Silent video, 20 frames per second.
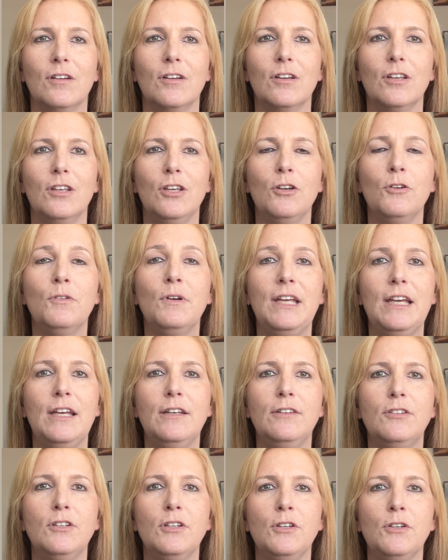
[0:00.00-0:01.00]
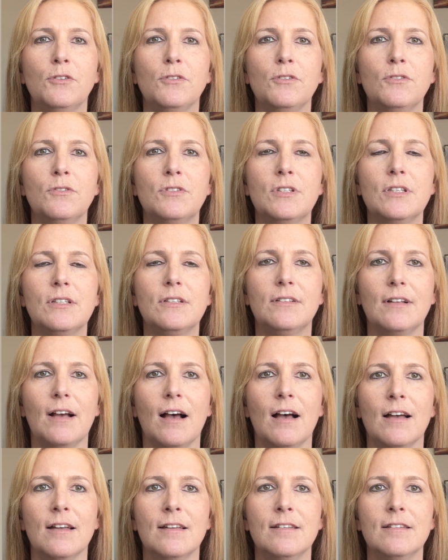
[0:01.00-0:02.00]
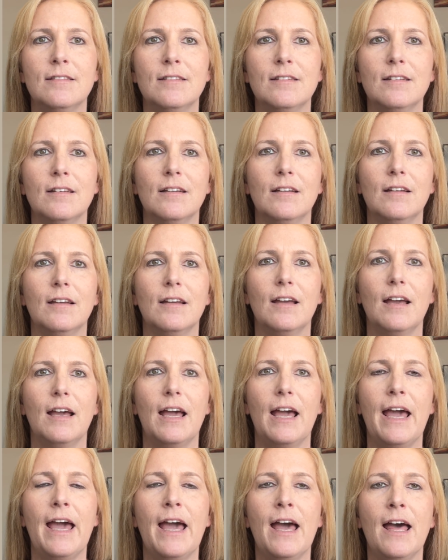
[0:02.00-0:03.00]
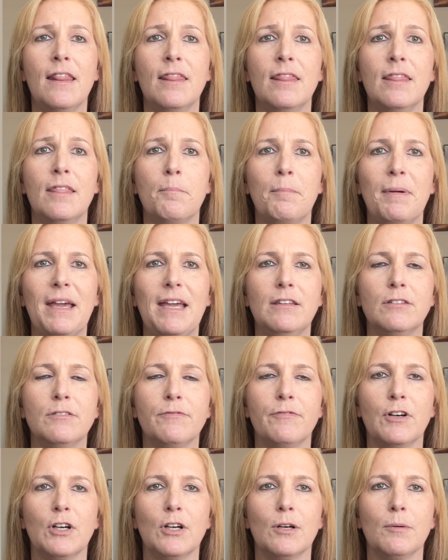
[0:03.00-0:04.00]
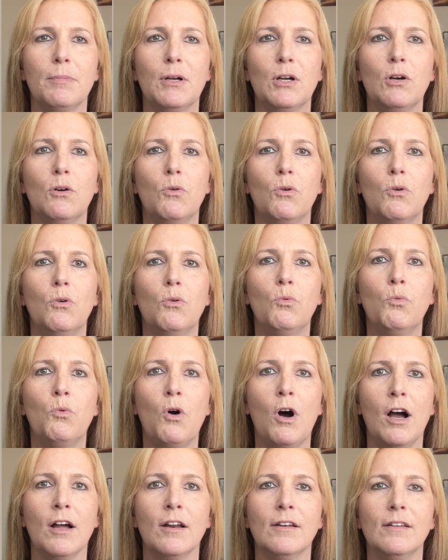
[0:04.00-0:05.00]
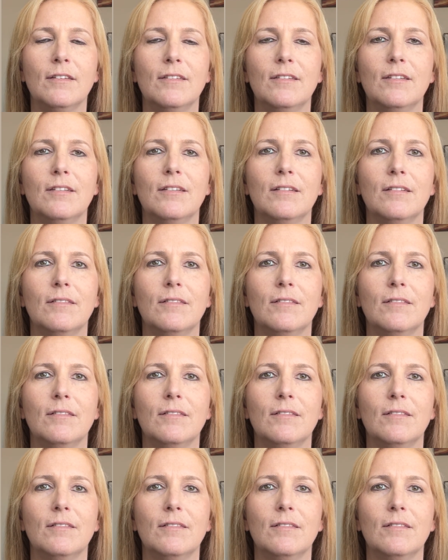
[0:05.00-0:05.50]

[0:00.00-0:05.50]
You need to use does and the base verb, want.